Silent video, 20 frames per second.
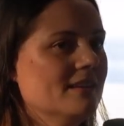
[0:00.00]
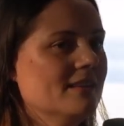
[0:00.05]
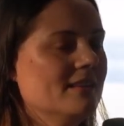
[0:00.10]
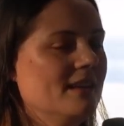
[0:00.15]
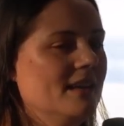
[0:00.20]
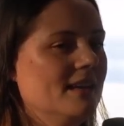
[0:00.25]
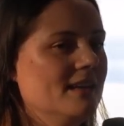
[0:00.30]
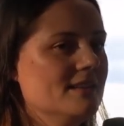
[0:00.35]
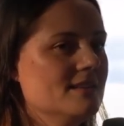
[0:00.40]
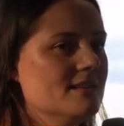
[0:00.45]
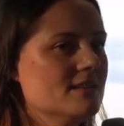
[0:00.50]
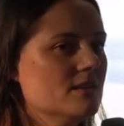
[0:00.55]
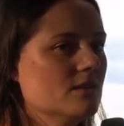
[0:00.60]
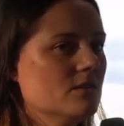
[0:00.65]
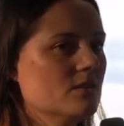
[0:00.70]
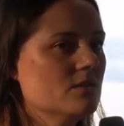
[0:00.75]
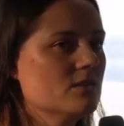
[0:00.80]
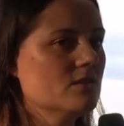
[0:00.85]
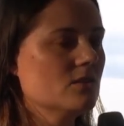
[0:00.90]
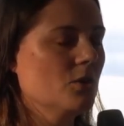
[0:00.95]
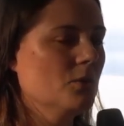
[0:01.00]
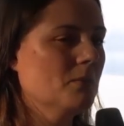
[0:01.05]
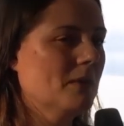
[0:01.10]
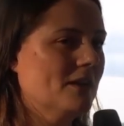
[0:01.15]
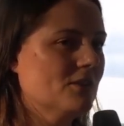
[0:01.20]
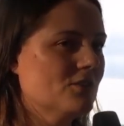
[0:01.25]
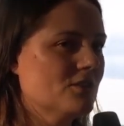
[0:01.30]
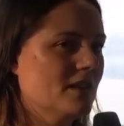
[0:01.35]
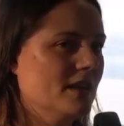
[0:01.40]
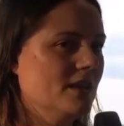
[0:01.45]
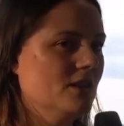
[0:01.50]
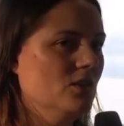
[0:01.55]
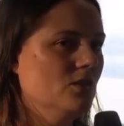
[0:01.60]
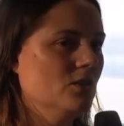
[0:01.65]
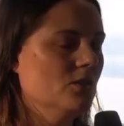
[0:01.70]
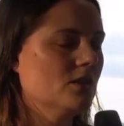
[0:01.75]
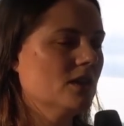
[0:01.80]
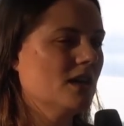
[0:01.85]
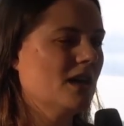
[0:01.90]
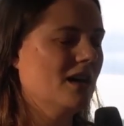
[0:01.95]
There's so much that
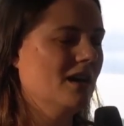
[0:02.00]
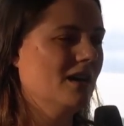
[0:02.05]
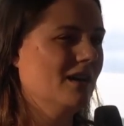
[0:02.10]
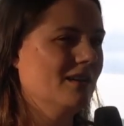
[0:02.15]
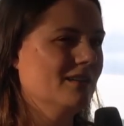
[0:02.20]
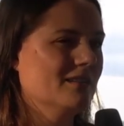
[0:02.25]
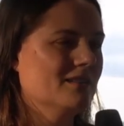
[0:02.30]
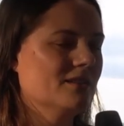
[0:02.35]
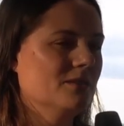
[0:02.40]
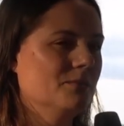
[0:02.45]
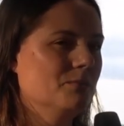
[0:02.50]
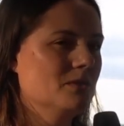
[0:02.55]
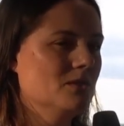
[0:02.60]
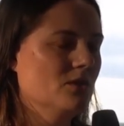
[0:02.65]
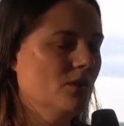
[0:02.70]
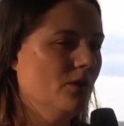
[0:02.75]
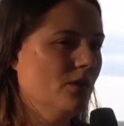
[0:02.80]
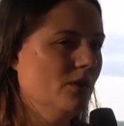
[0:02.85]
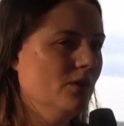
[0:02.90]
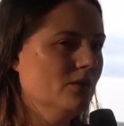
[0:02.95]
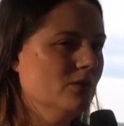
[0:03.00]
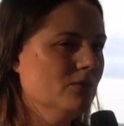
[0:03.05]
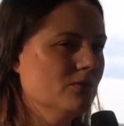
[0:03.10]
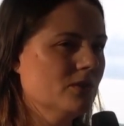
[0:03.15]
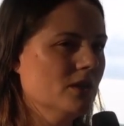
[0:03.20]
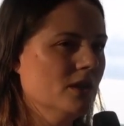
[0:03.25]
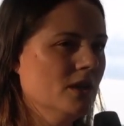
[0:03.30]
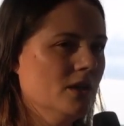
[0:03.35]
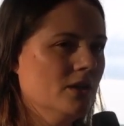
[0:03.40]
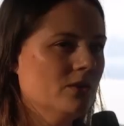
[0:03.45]
you can't observe